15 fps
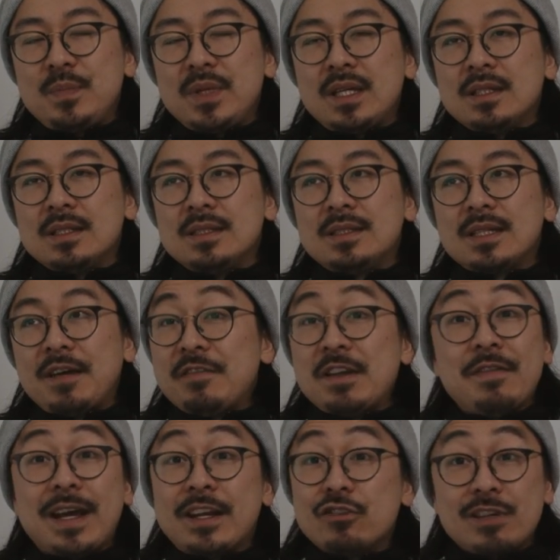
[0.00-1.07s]
because I've
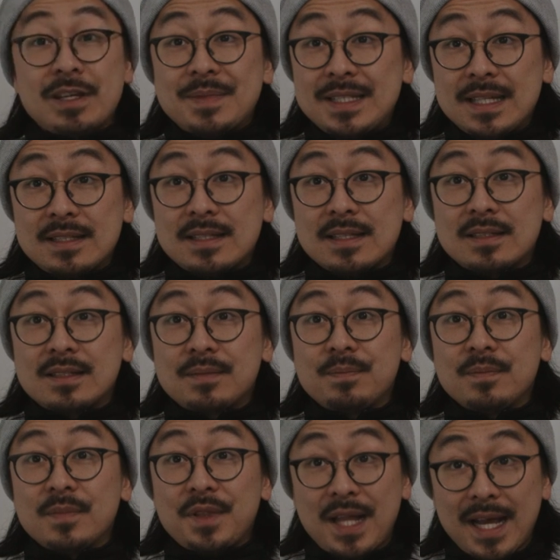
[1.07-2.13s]
never had a dream since that's
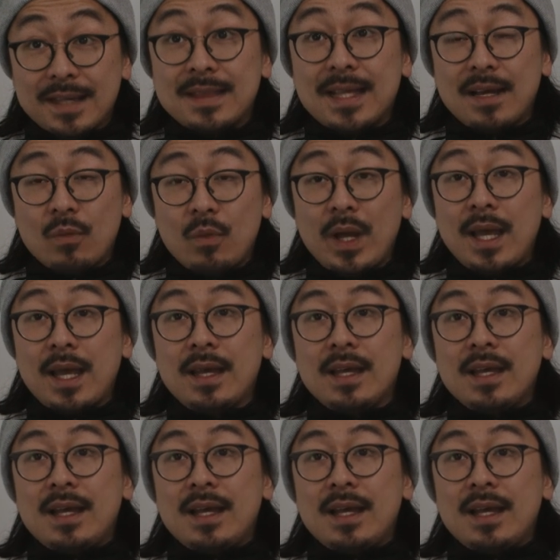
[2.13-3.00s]
like that, where